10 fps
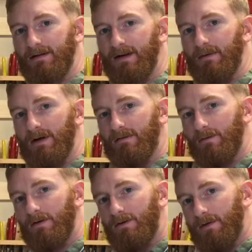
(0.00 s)
Today we have
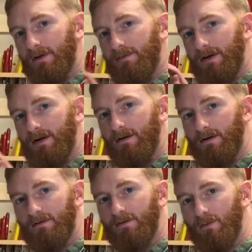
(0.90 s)
a real quick
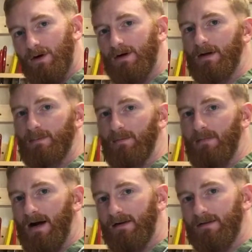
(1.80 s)
video on squaring up a
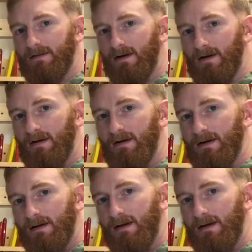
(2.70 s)
miter saw.